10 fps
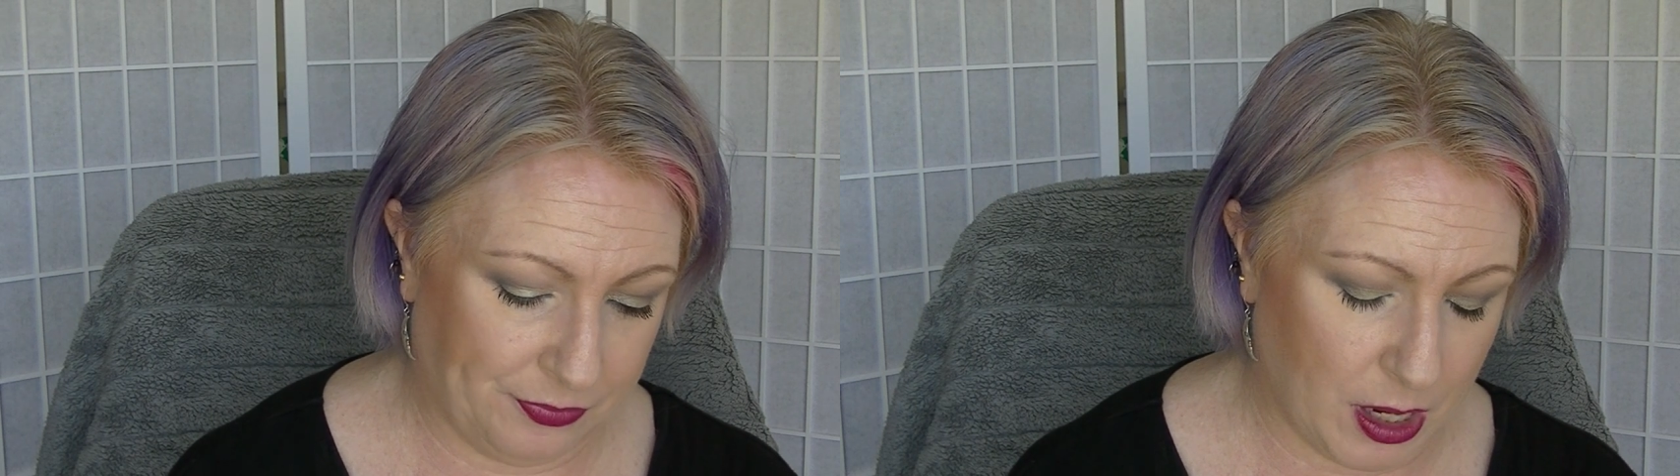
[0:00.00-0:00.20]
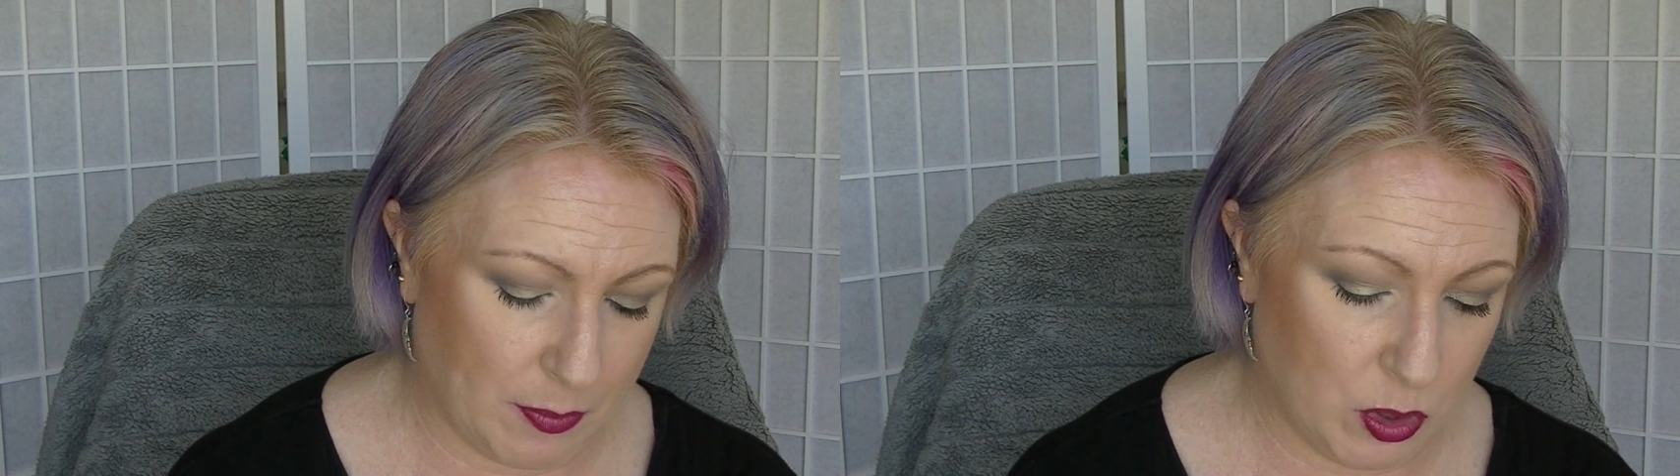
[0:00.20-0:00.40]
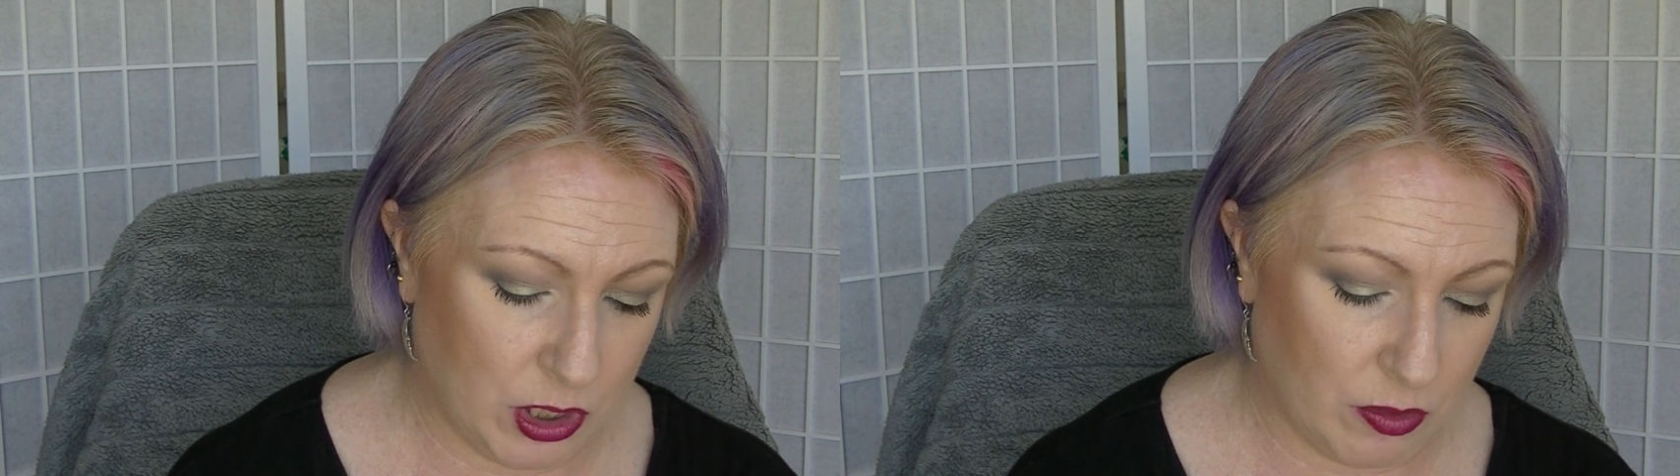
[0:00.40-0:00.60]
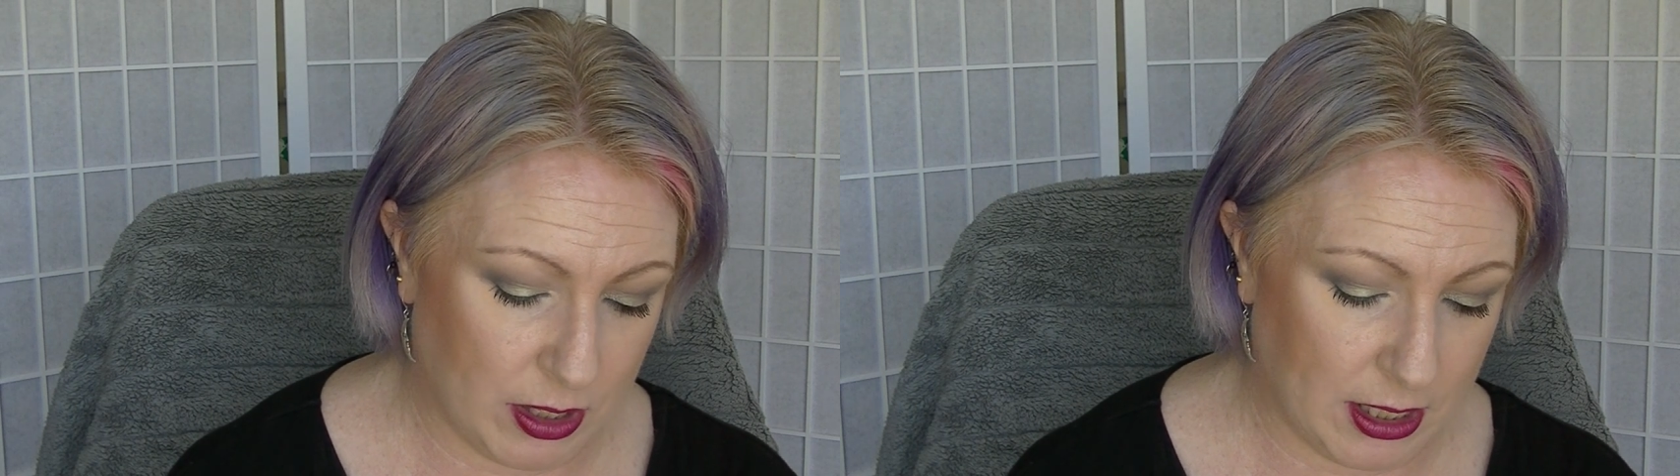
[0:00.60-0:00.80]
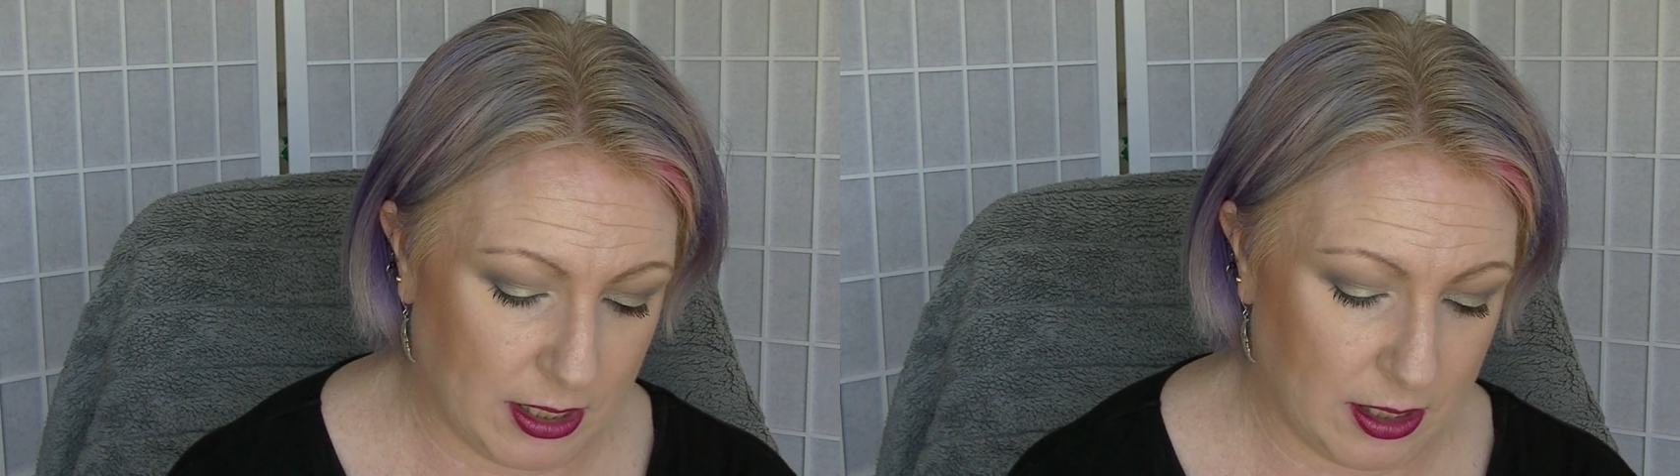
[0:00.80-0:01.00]

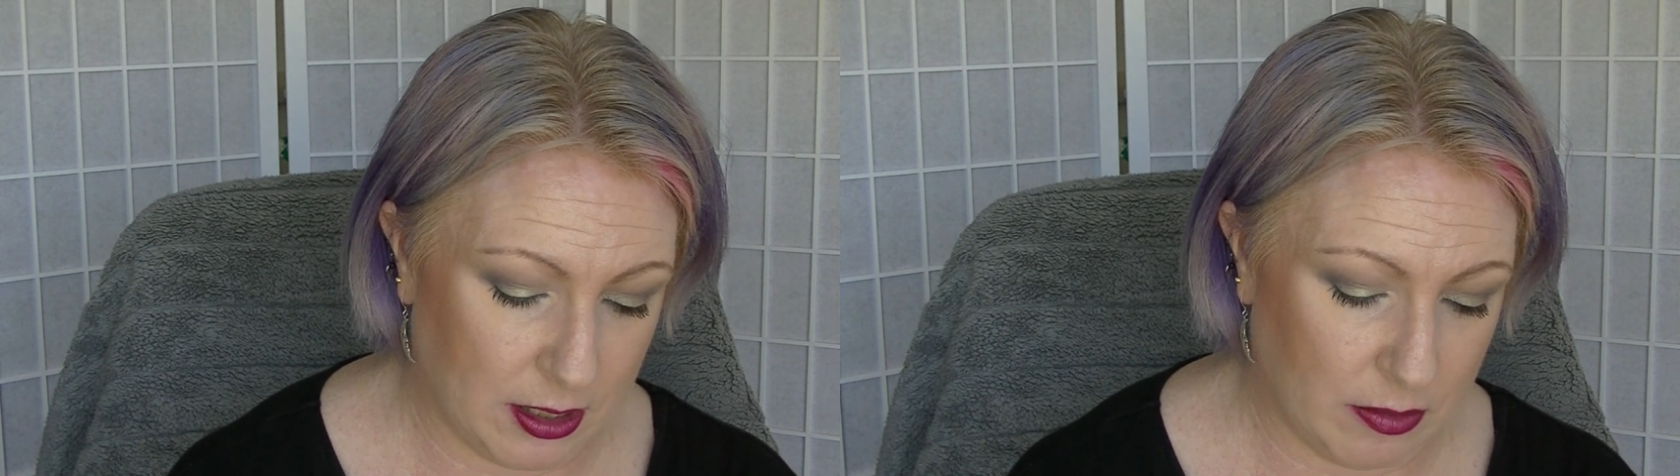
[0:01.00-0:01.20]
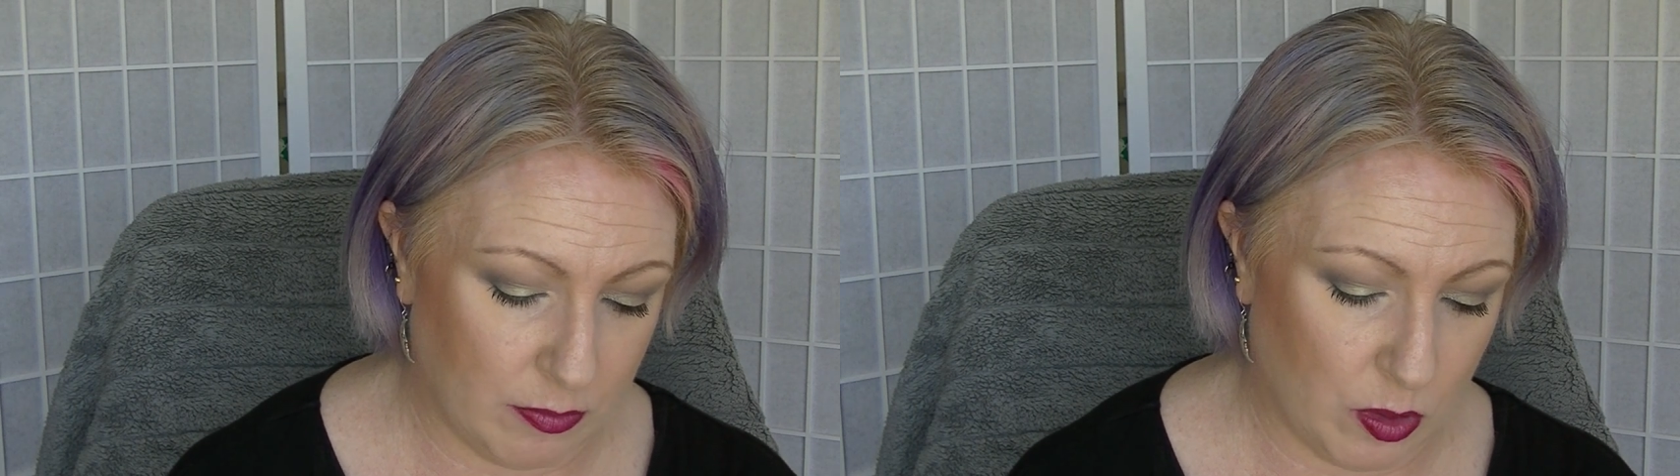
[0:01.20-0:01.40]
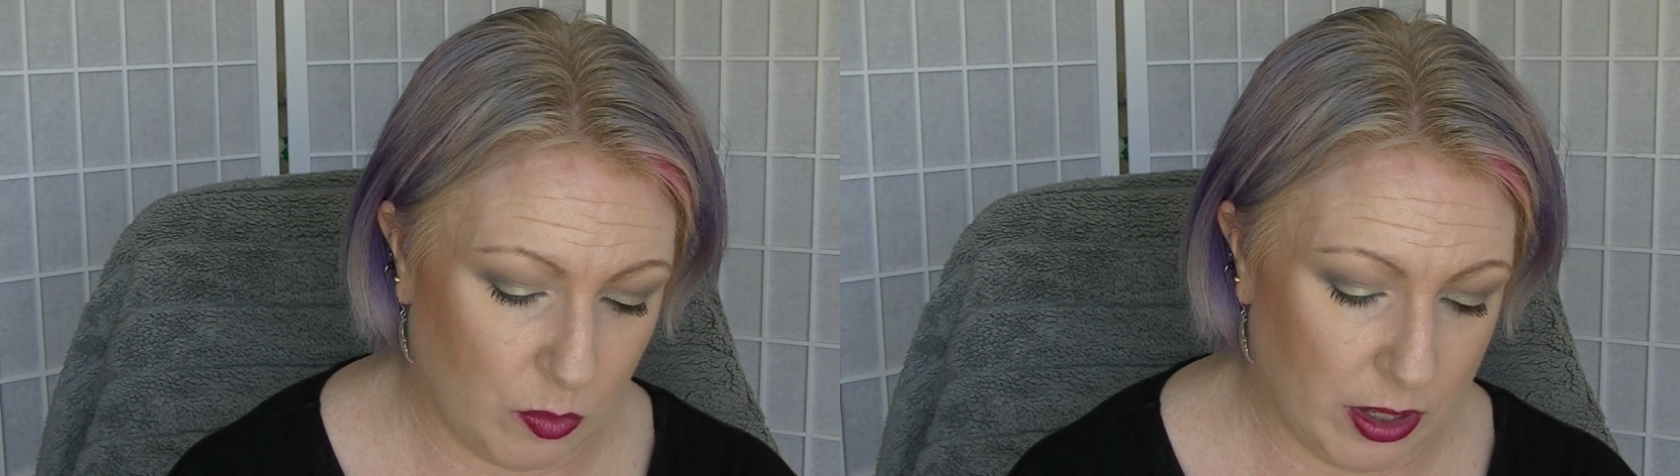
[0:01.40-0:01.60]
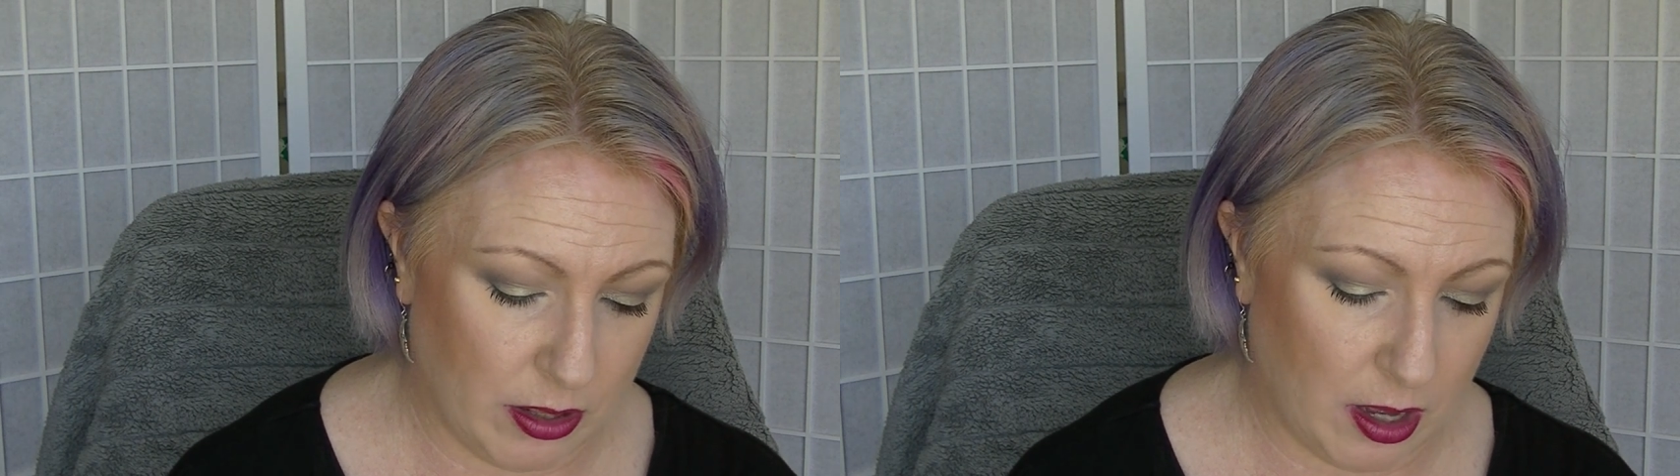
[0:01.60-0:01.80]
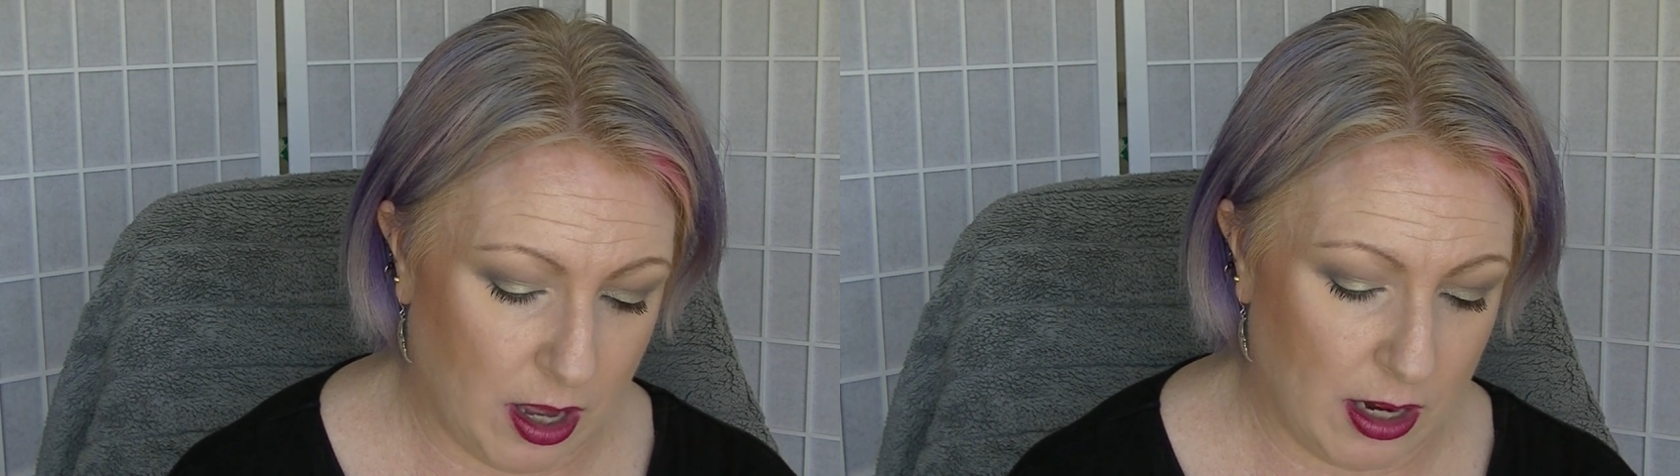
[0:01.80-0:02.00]
Moisturizing System with